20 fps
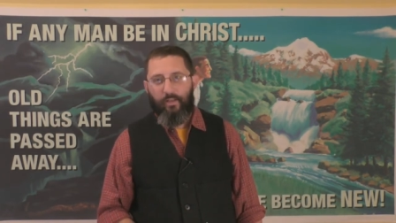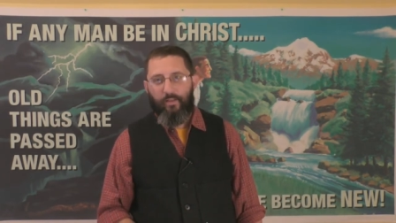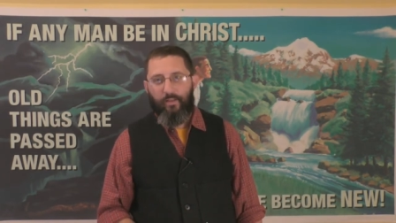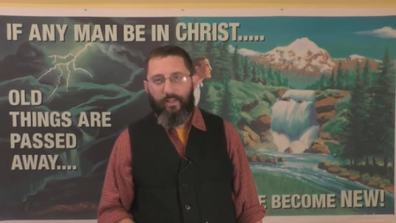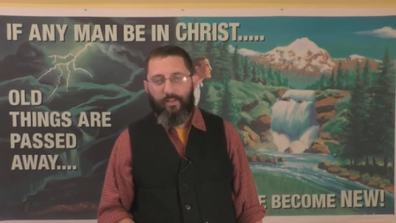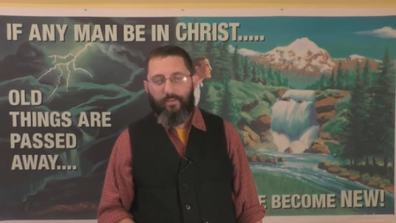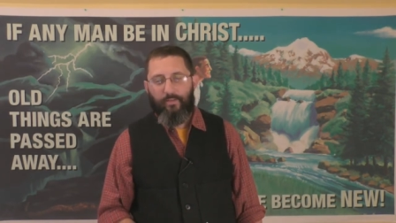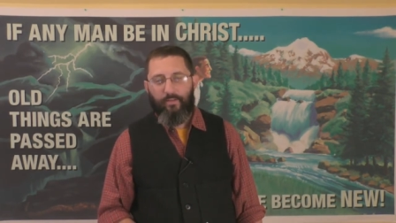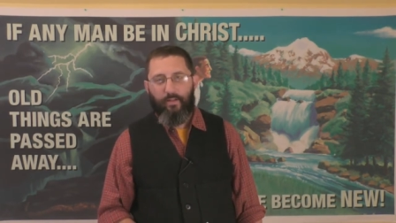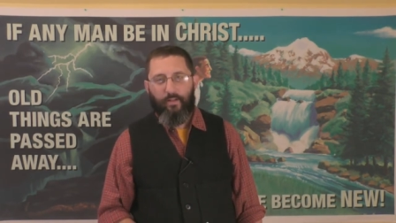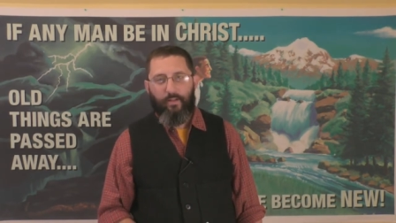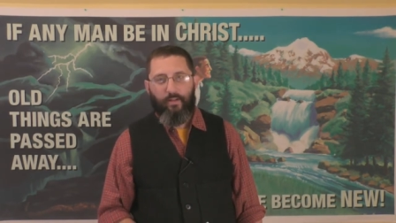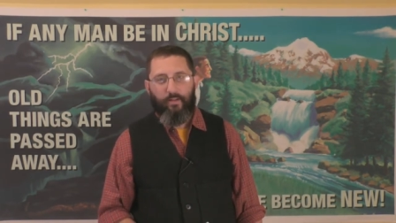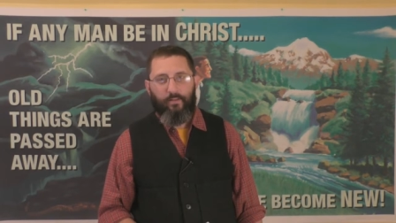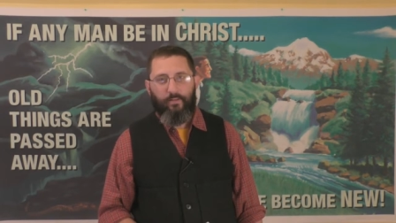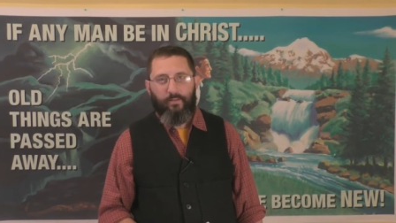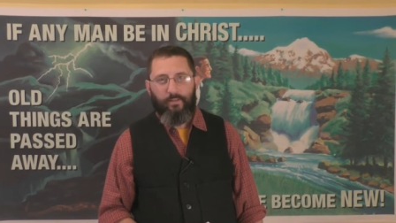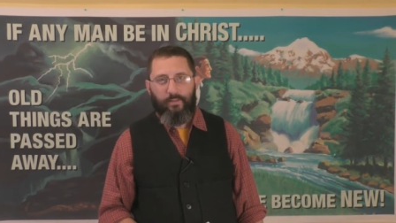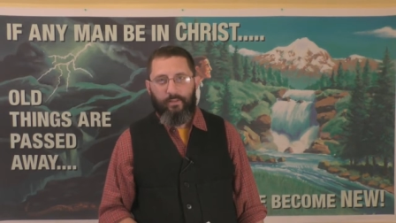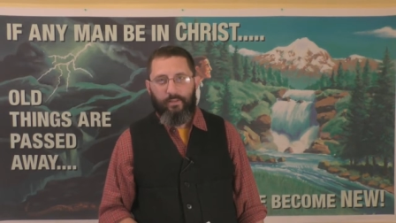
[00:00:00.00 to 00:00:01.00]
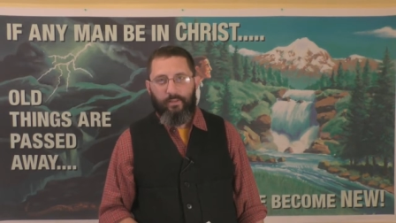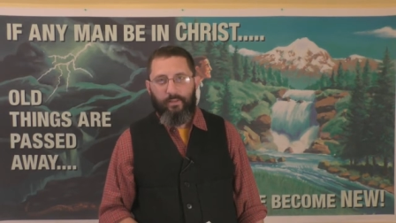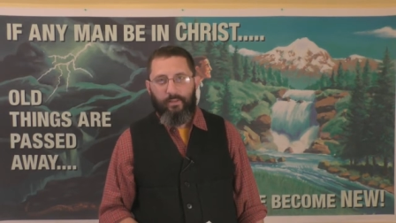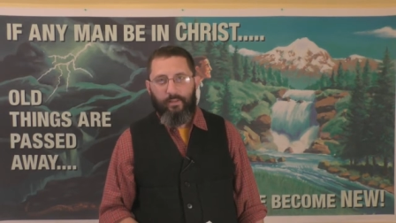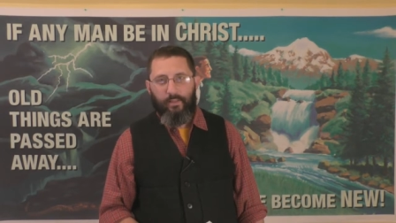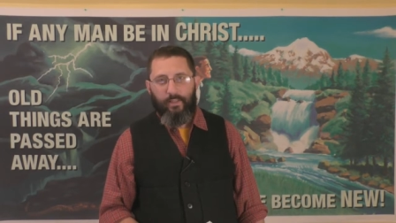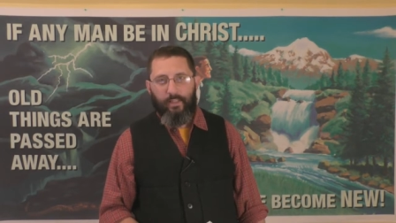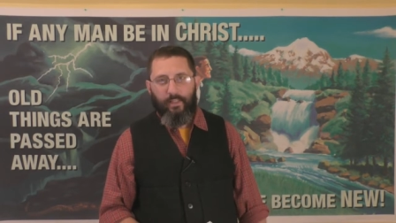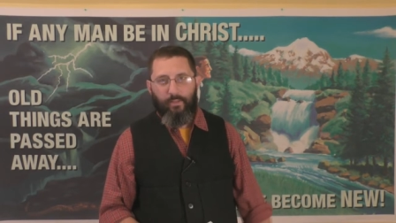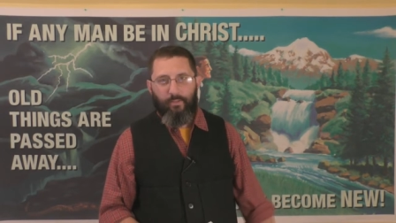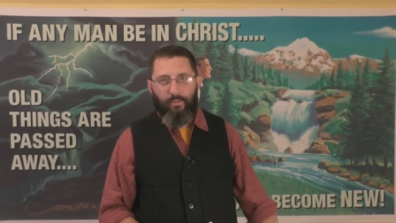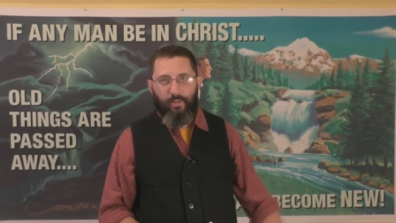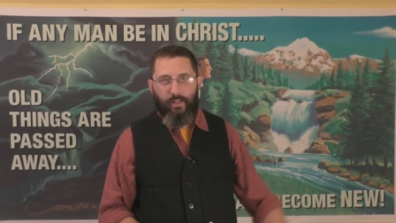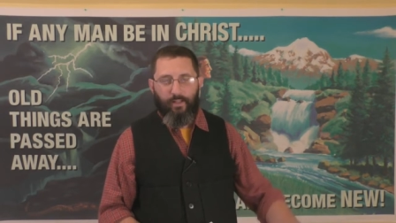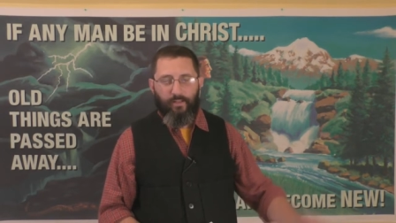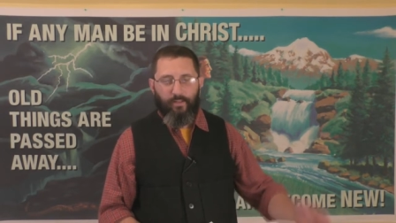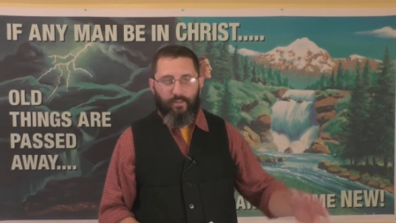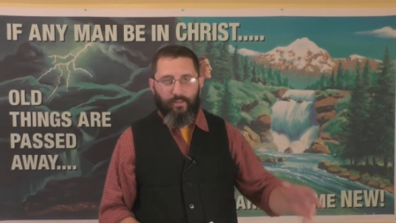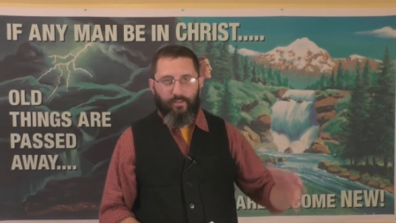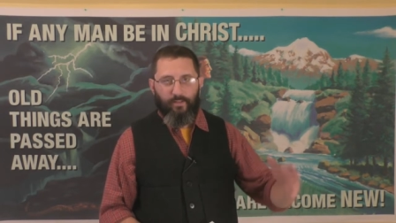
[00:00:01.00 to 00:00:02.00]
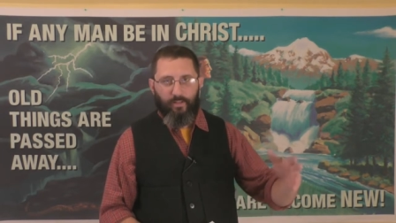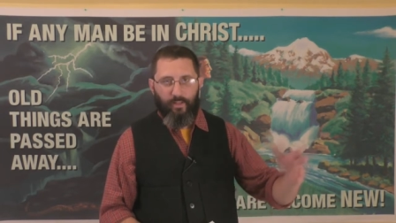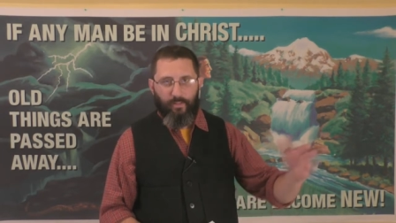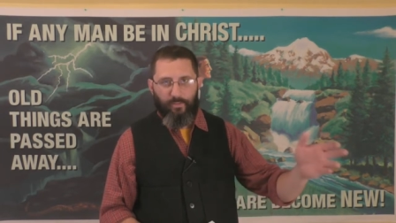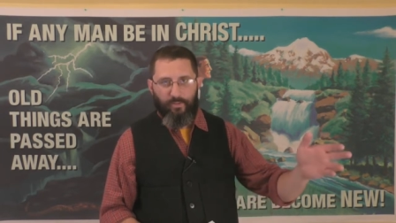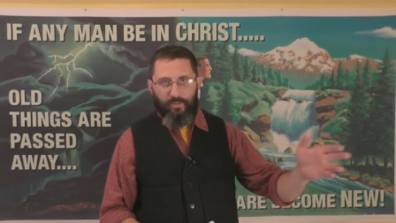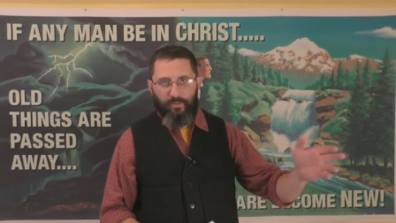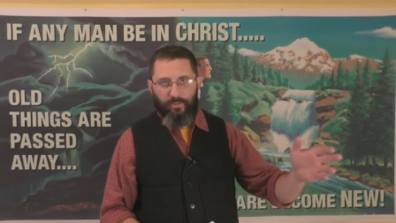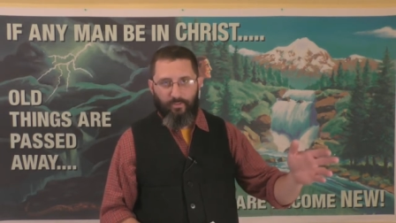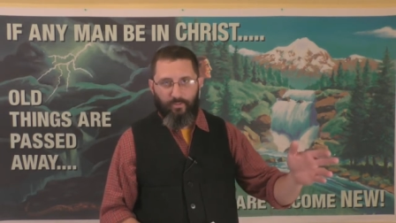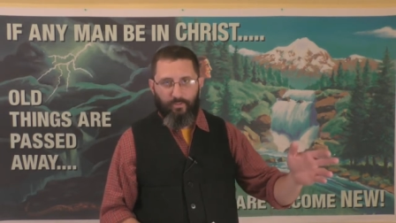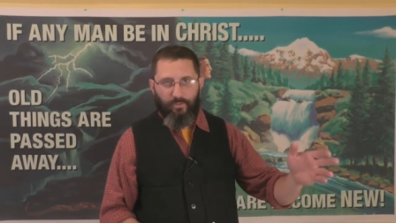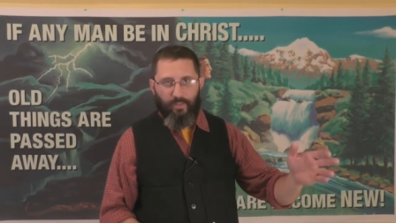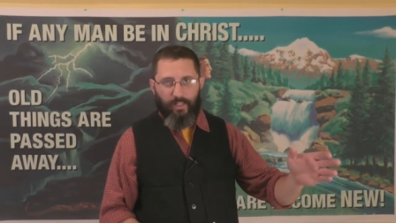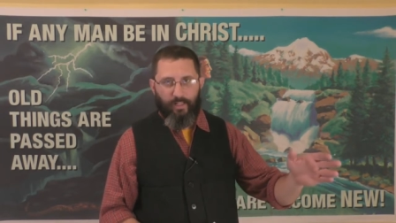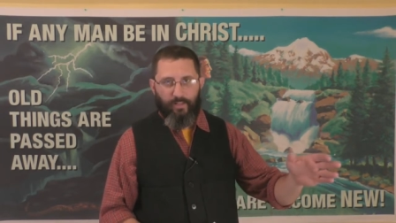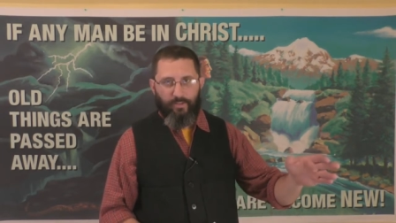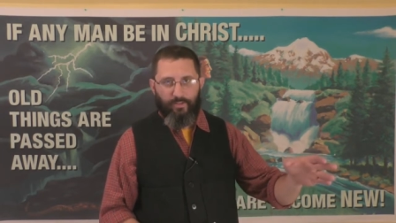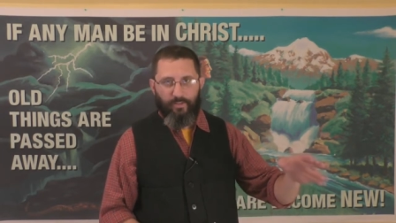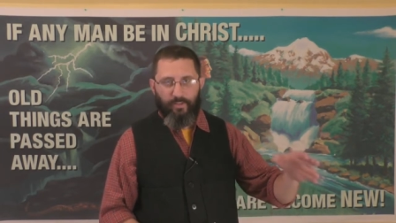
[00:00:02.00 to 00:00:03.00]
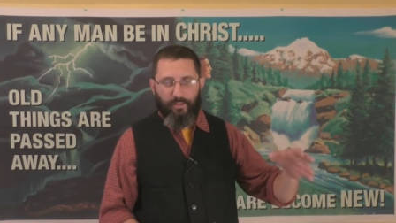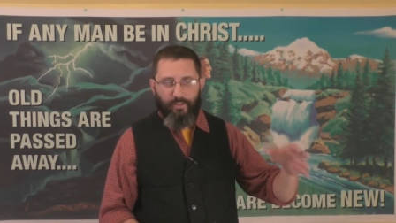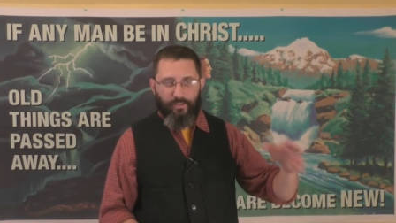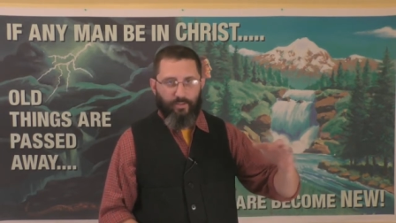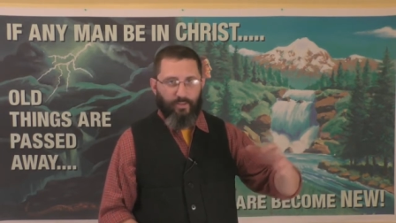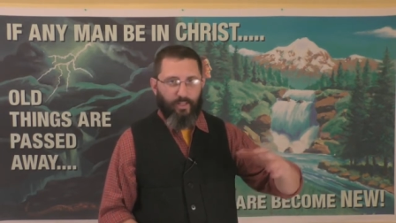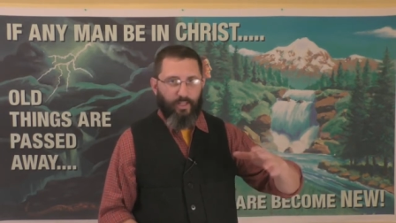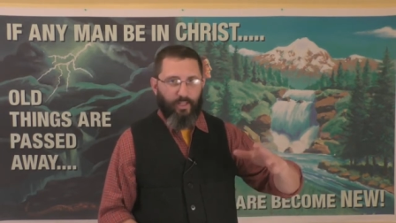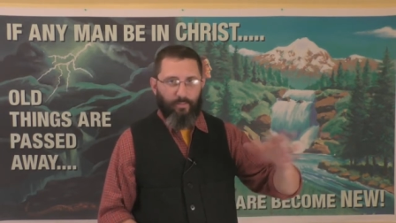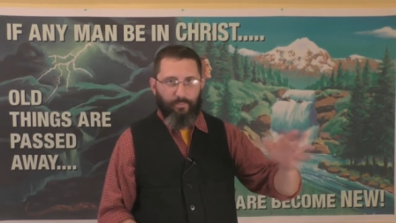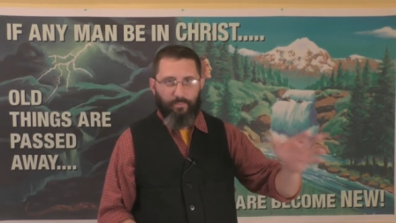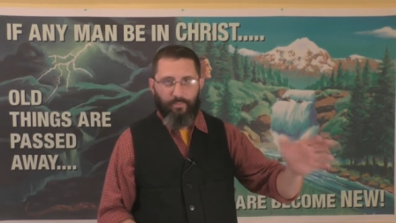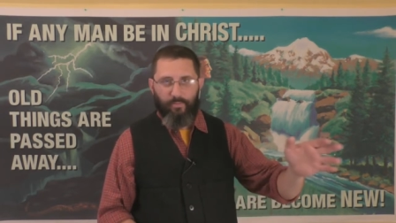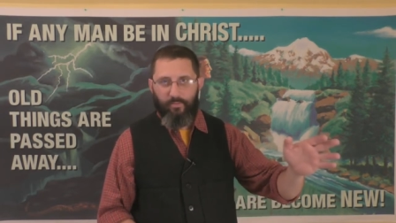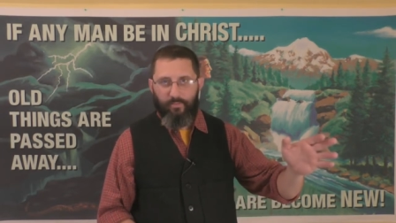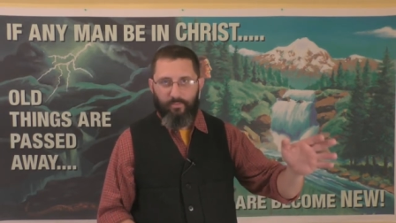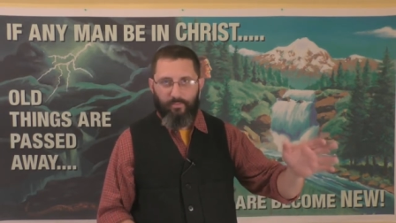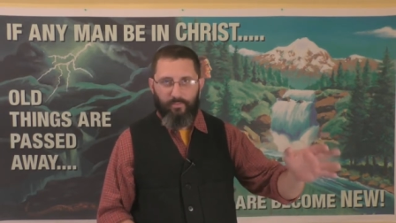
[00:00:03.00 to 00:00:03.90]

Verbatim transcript: that uh, he went into this Amish schoolhouse and he shot up